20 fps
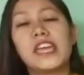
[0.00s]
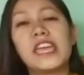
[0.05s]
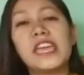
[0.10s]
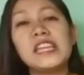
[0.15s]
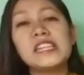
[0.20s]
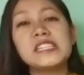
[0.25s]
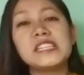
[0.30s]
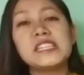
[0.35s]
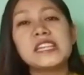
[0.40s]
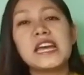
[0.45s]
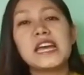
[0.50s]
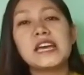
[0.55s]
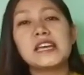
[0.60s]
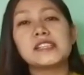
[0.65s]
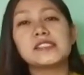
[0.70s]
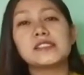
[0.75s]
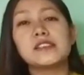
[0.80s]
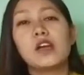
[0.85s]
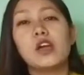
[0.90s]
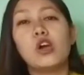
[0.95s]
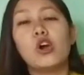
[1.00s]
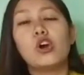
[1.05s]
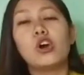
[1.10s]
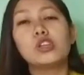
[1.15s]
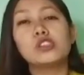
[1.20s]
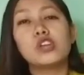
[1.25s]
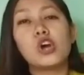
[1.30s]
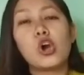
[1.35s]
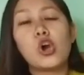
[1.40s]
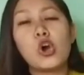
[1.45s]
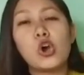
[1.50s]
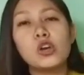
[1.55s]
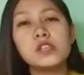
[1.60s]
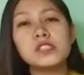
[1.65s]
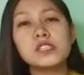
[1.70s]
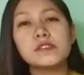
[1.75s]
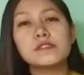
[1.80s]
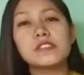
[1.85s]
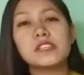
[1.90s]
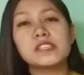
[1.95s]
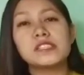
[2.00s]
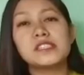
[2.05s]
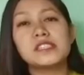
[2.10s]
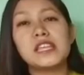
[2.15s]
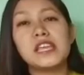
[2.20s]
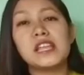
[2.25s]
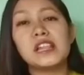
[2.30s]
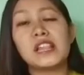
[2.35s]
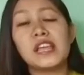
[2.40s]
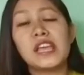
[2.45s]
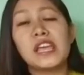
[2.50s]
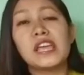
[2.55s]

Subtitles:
antennas or the horns of the snail,